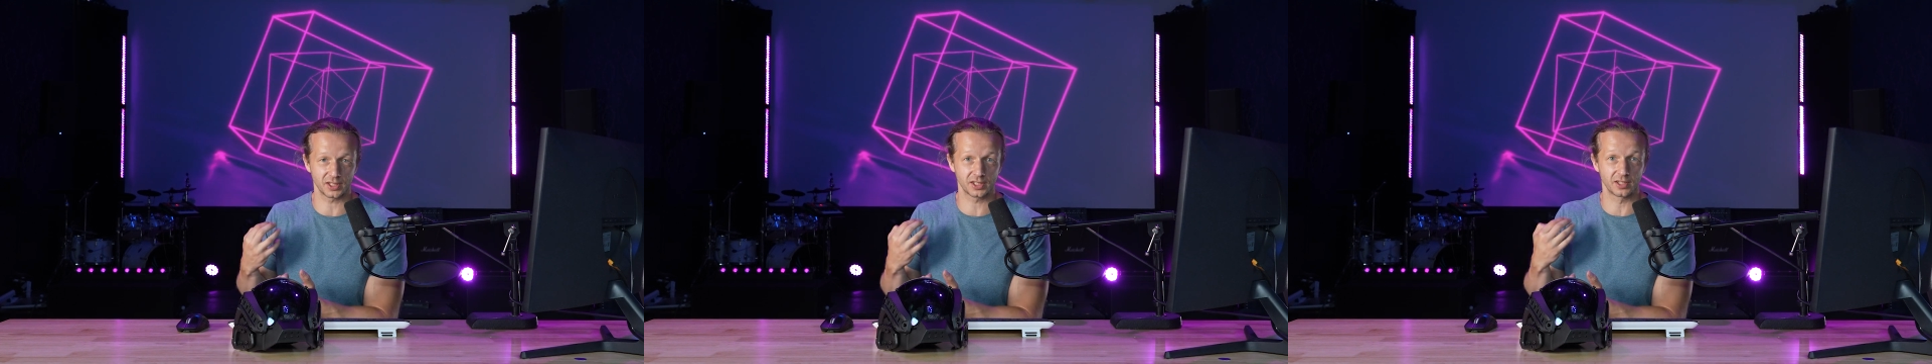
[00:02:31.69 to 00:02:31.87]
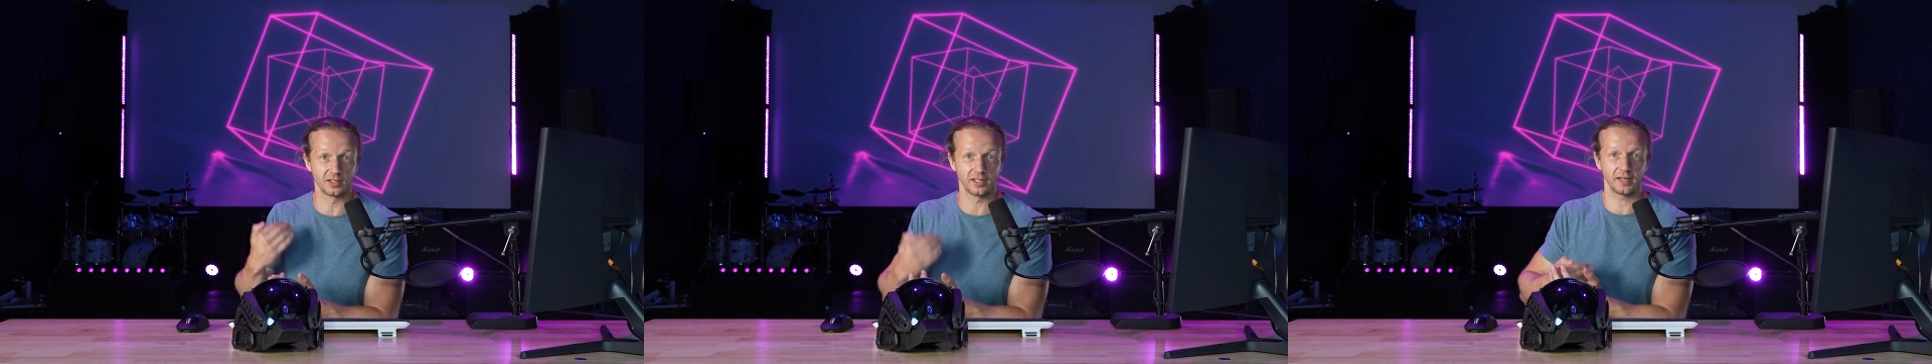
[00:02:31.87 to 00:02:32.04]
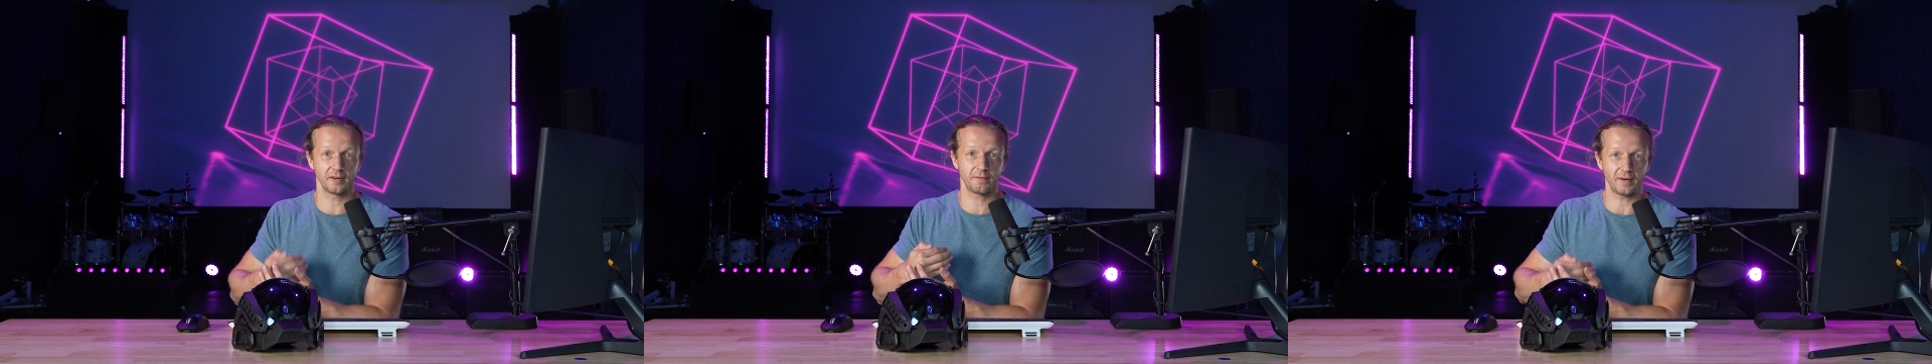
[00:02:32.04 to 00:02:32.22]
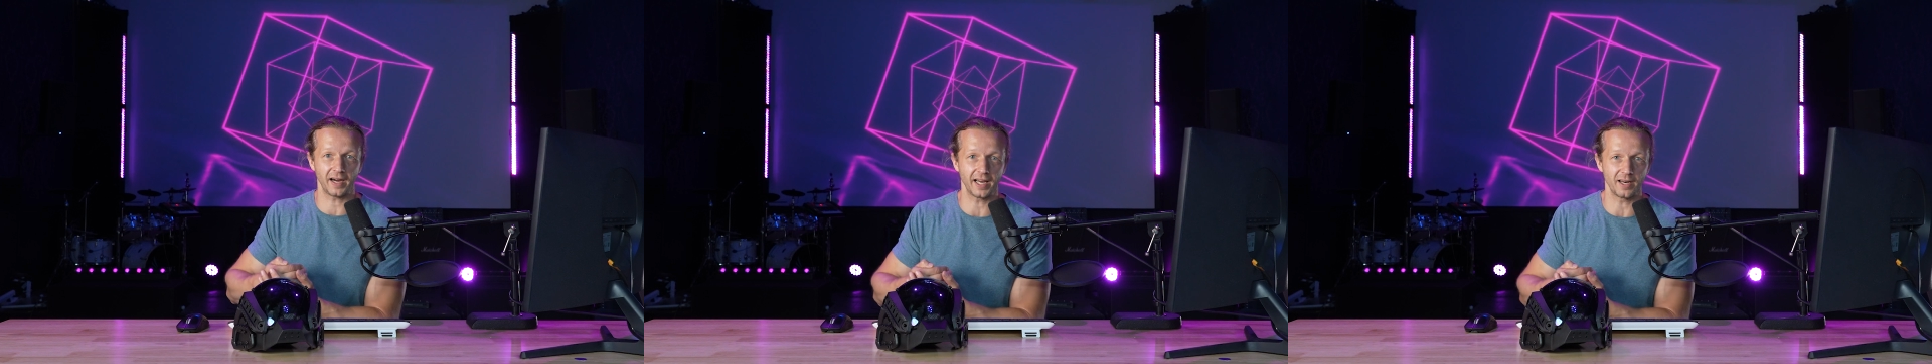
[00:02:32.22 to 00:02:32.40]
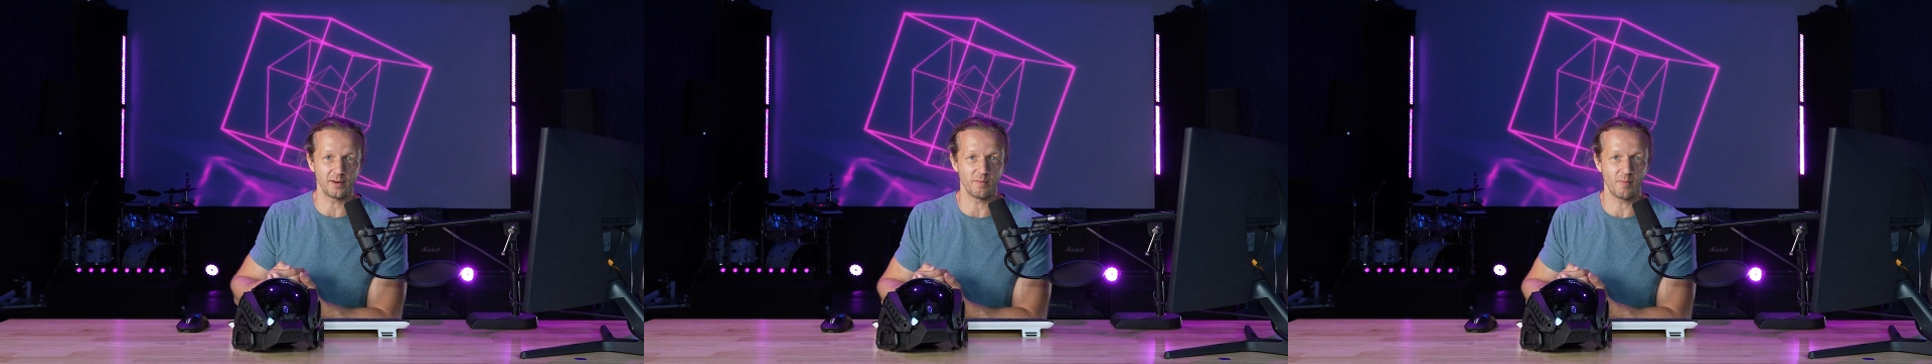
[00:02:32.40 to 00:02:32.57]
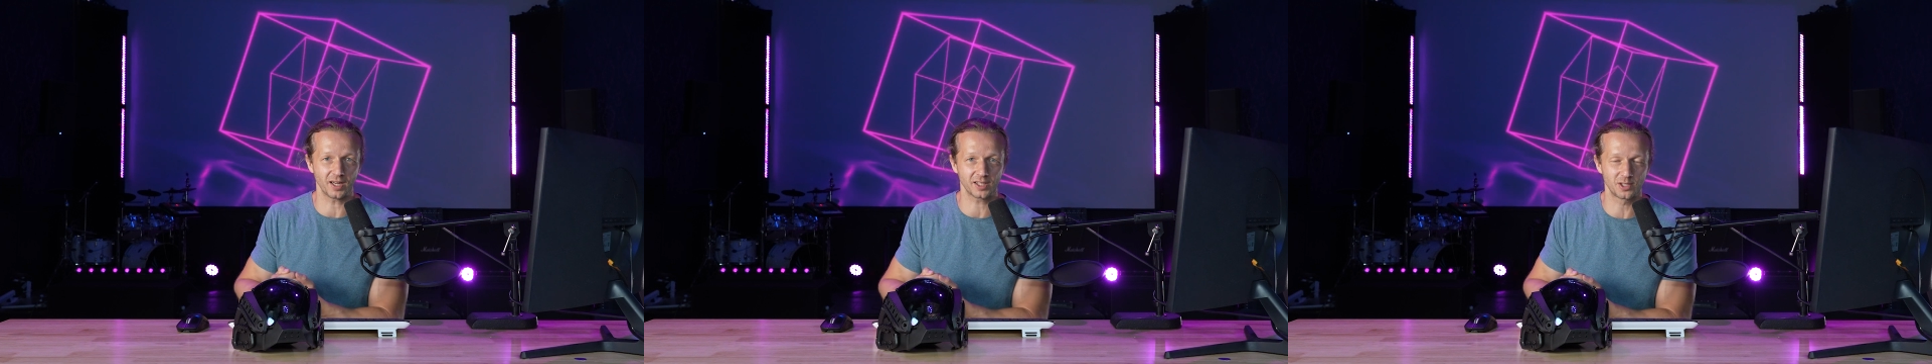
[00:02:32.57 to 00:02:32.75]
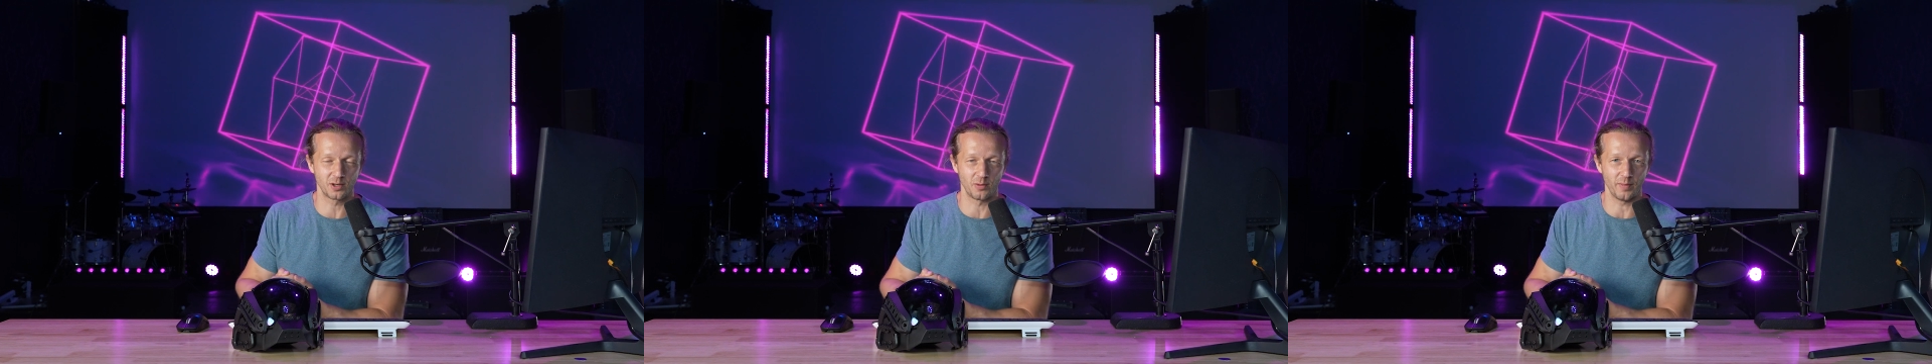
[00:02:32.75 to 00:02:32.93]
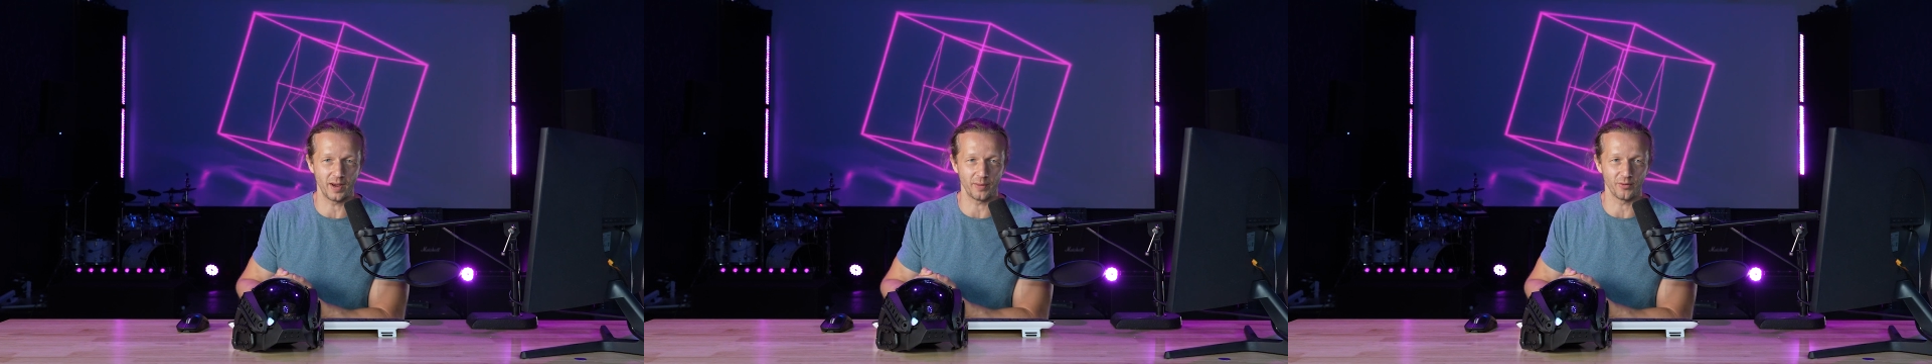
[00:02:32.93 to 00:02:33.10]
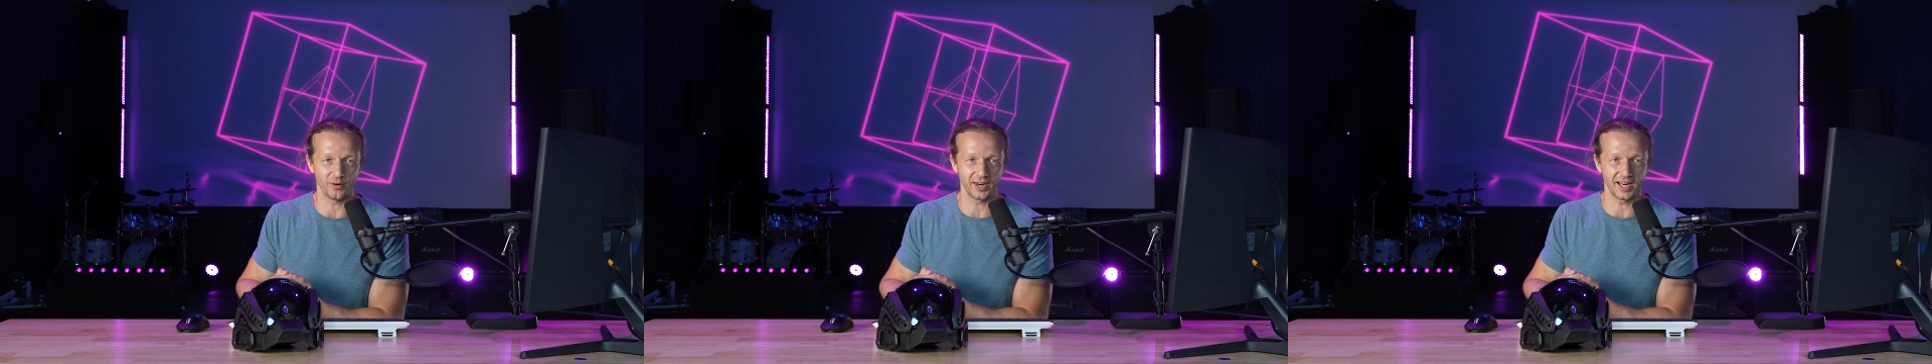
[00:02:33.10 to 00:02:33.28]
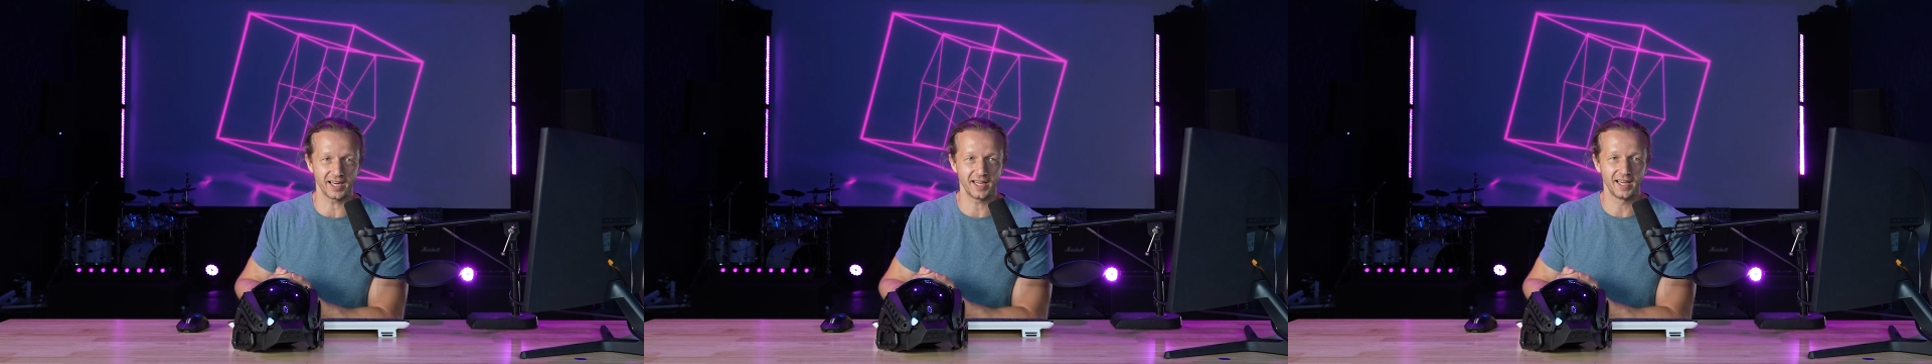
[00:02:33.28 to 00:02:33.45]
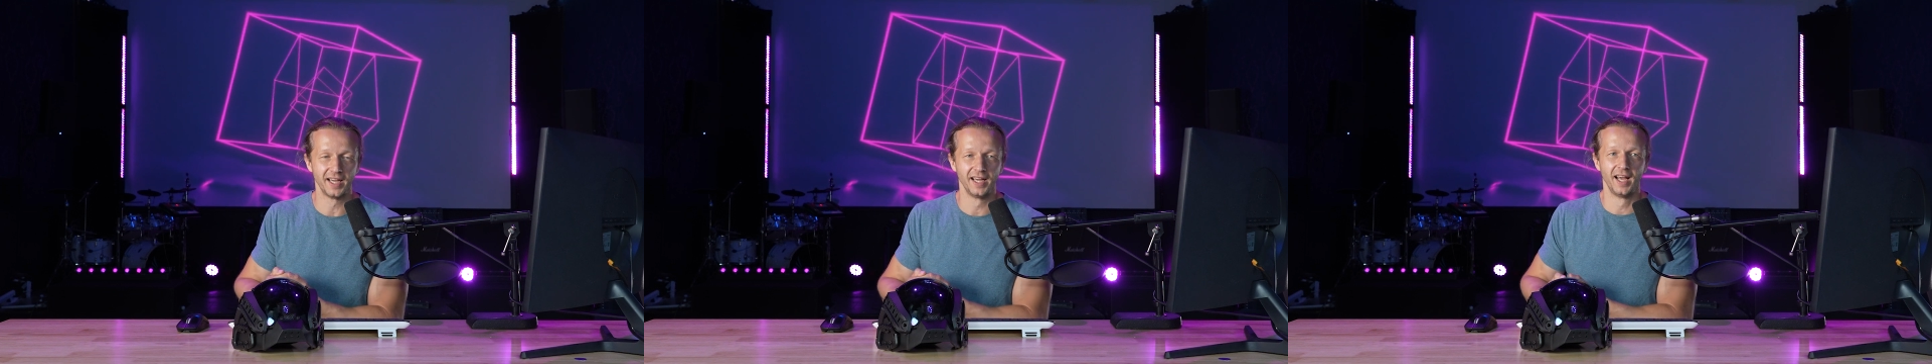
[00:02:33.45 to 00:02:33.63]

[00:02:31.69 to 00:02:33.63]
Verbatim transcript: solidified in muscle memory.